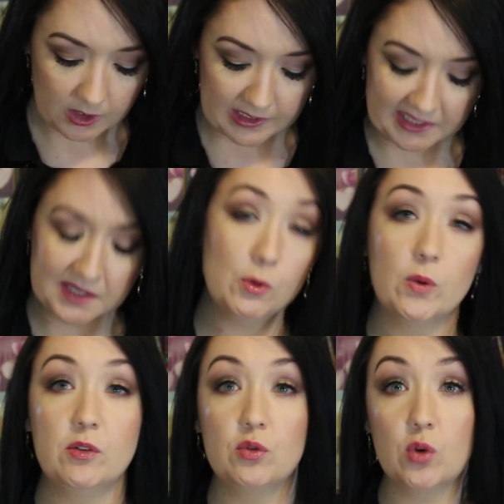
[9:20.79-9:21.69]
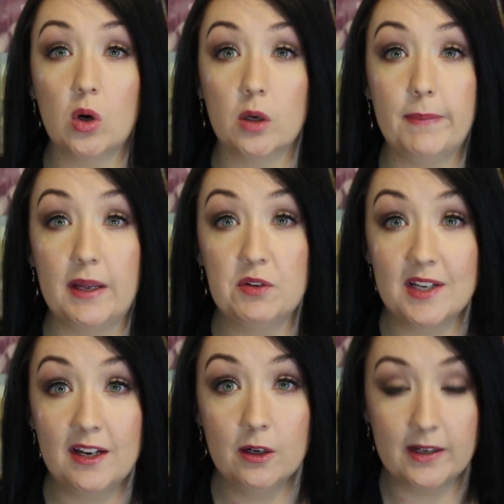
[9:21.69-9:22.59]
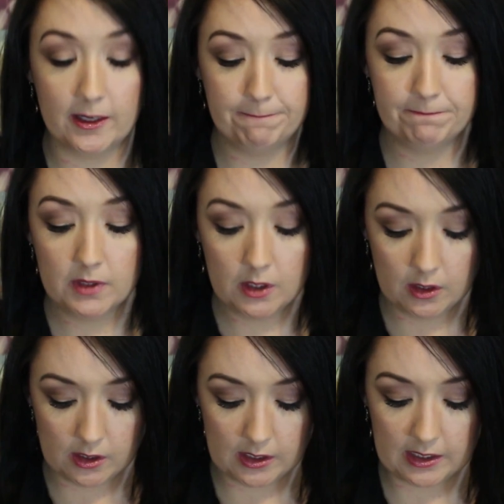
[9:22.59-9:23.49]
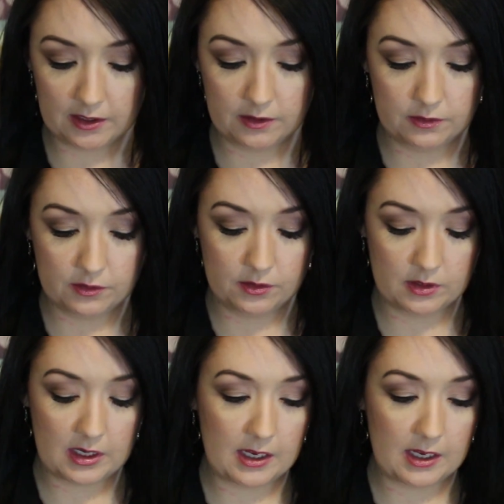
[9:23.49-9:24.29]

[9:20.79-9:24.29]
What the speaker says: Next I'm going to talk about hair care, and